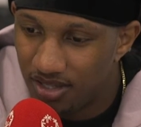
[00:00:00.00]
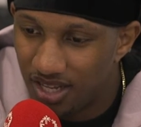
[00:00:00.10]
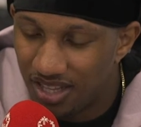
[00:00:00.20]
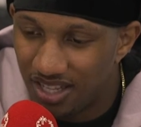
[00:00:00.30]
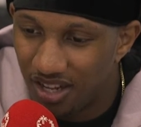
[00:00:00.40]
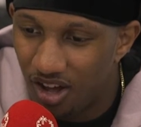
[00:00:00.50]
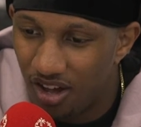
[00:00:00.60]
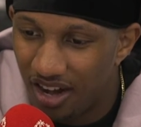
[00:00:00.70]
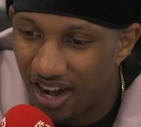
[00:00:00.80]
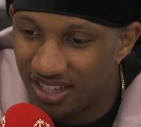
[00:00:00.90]
to think of
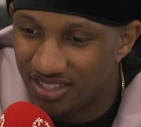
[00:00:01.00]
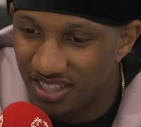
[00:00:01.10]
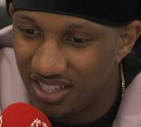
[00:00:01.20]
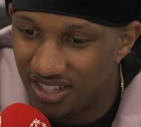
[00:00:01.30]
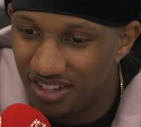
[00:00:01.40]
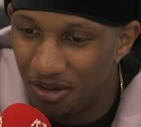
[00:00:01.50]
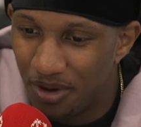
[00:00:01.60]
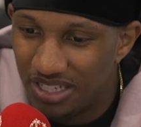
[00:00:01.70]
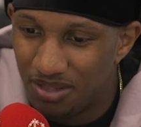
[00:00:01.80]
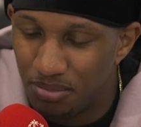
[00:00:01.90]
all that I've seen.
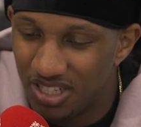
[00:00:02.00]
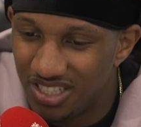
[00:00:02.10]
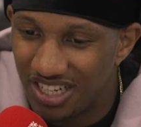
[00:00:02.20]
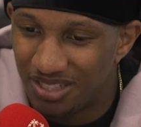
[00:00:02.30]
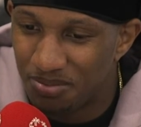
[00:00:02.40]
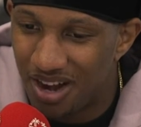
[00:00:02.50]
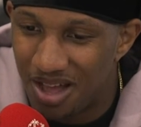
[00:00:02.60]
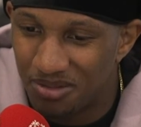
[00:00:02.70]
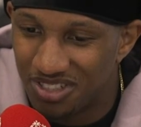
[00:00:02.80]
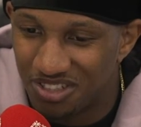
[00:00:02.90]
Reggie Bush in his
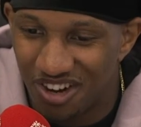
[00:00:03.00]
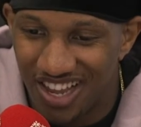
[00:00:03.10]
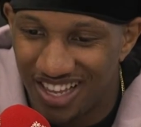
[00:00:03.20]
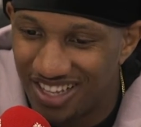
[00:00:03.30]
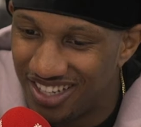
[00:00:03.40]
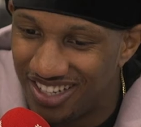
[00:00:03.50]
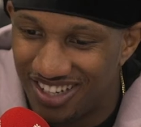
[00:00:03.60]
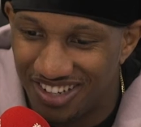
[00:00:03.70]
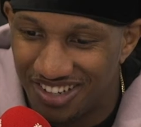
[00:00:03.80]
prime was great. And